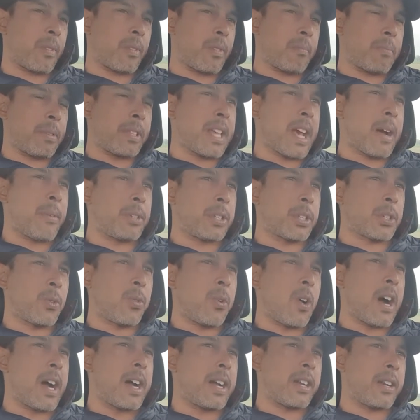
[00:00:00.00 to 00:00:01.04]
But that was
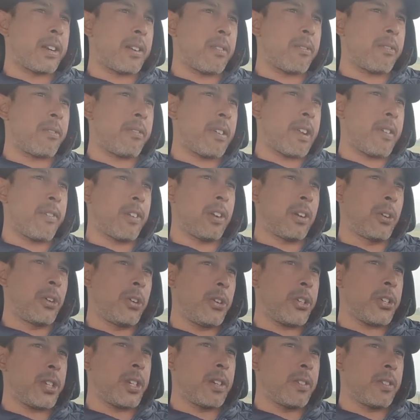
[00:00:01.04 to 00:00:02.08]
quite
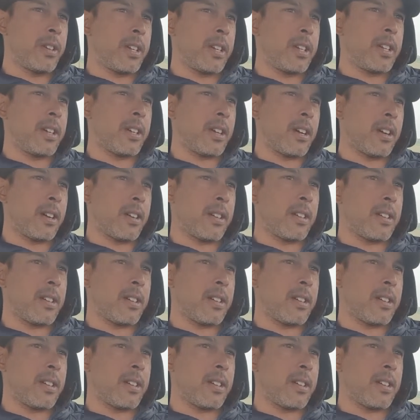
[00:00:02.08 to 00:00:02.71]
revolutionary,